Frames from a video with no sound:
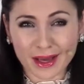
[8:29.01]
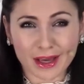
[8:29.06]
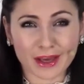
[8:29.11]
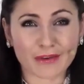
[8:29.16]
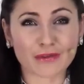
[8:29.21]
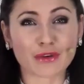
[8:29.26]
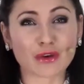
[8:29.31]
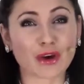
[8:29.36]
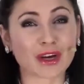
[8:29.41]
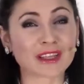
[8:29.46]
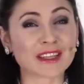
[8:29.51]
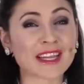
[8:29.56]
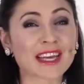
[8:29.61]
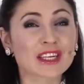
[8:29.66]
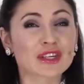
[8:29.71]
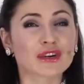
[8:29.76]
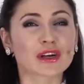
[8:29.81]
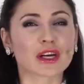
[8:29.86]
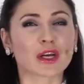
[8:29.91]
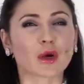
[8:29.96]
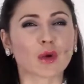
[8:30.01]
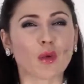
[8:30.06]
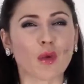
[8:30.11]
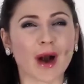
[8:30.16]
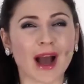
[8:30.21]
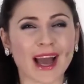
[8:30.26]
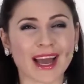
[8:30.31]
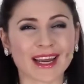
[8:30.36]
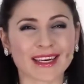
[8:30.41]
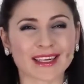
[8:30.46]
If you are naturally
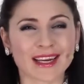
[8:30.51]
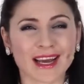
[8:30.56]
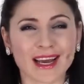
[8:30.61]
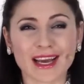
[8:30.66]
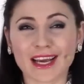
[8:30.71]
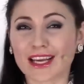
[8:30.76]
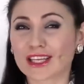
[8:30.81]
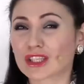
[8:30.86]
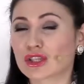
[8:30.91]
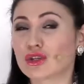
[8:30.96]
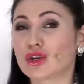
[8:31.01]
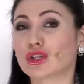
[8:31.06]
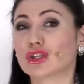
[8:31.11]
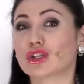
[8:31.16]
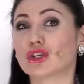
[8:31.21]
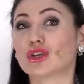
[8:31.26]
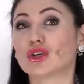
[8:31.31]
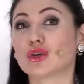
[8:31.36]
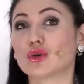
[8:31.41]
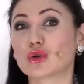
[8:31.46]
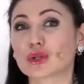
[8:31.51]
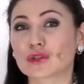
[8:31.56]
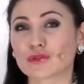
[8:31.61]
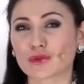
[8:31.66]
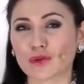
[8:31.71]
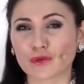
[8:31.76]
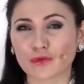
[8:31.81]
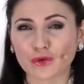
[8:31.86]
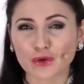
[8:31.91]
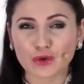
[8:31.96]
quiet, it's not
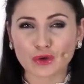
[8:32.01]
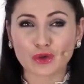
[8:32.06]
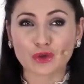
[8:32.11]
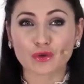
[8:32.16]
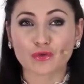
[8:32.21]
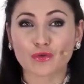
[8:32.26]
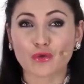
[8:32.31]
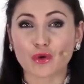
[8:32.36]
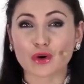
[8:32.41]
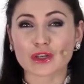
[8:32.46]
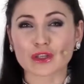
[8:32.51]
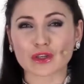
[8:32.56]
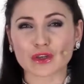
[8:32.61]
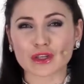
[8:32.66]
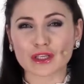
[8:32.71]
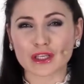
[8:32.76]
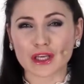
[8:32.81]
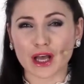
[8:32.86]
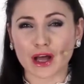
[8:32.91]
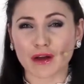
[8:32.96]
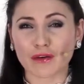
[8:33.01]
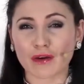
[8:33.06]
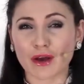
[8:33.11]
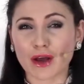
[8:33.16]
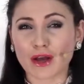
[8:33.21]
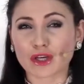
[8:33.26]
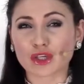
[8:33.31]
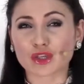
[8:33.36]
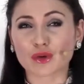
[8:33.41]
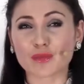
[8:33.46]
useful for you to force yourself
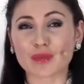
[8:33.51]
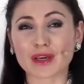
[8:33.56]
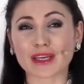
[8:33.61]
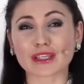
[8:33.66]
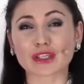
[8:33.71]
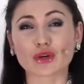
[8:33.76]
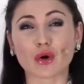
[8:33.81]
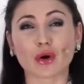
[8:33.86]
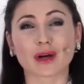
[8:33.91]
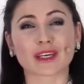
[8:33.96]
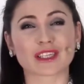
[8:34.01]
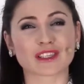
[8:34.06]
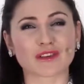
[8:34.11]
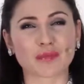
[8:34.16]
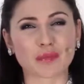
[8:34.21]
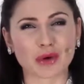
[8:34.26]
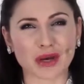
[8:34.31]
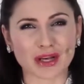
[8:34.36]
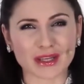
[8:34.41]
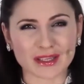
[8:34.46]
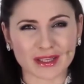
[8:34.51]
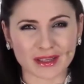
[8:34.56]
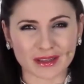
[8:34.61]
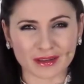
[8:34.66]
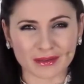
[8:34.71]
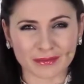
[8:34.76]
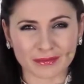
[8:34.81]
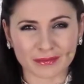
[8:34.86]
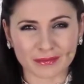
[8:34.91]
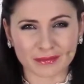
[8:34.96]
to be a talkative
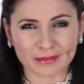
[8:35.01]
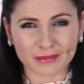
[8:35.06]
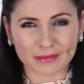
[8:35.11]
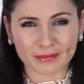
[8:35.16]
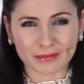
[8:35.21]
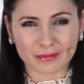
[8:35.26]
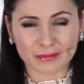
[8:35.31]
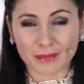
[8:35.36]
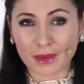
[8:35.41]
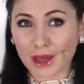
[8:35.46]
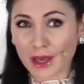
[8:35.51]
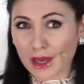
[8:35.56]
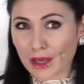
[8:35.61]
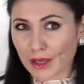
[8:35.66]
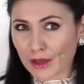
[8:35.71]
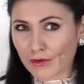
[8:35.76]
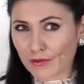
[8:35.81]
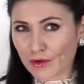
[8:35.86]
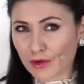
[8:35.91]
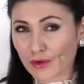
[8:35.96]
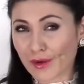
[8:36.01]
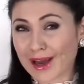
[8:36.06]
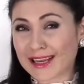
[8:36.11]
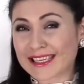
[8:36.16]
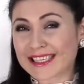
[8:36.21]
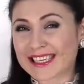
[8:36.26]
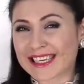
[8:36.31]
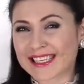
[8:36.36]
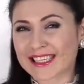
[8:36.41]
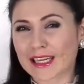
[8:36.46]
person. If you are
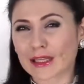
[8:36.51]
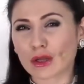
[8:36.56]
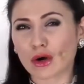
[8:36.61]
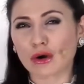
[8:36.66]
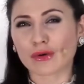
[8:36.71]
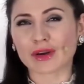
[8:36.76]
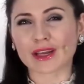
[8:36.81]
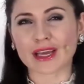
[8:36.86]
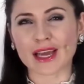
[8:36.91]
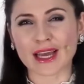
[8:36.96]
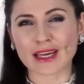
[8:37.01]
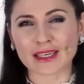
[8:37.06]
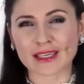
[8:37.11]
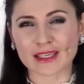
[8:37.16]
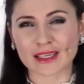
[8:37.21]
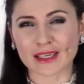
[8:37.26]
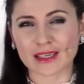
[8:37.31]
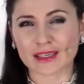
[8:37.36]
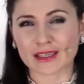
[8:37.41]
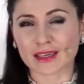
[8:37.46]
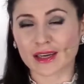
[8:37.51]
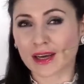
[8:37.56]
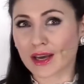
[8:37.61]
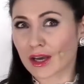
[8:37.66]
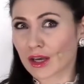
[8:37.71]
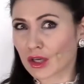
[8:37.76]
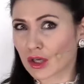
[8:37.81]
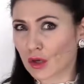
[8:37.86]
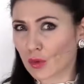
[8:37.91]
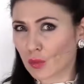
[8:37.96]
detail-oriented,
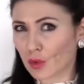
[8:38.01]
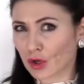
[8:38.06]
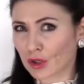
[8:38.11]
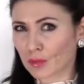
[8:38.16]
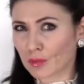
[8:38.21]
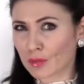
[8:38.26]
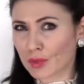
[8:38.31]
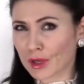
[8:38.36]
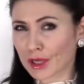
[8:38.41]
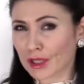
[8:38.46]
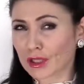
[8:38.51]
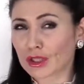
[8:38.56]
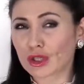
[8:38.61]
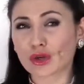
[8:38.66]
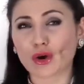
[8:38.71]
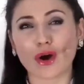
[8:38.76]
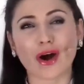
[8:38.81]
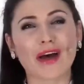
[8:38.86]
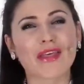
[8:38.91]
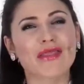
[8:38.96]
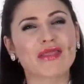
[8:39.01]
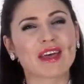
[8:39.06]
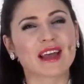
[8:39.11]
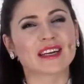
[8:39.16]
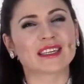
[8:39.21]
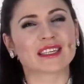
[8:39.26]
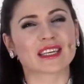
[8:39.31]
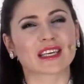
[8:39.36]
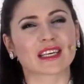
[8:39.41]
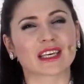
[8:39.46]
you won't build your
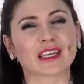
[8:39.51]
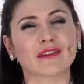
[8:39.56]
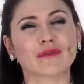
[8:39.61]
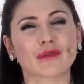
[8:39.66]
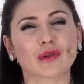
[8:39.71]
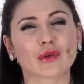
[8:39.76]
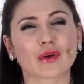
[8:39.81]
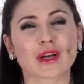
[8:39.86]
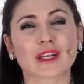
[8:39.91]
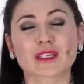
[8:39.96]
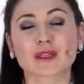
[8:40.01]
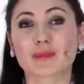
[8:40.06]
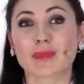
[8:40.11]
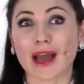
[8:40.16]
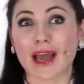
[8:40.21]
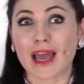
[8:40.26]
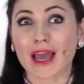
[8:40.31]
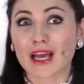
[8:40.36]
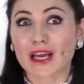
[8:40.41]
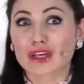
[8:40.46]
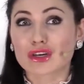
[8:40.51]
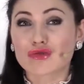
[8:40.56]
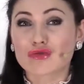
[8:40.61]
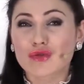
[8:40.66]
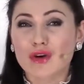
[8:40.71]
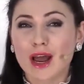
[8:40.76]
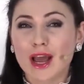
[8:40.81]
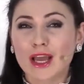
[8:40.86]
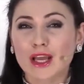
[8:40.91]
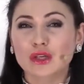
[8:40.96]
authentic influence by
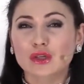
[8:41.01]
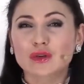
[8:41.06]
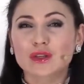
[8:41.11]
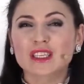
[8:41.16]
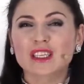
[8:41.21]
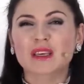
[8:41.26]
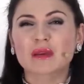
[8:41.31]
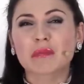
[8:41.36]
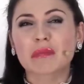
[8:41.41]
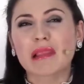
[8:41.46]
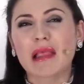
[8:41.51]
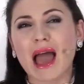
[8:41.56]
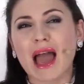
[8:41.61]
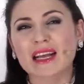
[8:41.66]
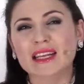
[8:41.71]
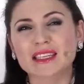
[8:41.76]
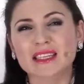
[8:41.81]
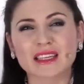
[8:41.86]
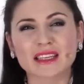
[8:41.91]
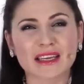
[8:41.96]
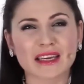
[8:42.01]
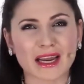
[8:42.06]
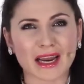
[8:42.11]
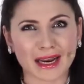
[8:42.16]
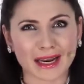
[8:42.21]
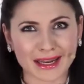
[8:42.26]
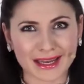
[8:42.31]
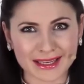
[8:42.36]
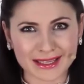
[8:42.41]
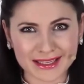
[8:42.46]
trying to seem lax and
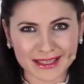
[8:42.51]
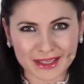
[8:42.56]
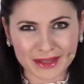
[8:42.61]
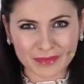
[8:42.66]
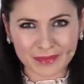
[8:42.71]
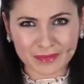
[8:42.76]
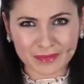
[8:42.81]
careless.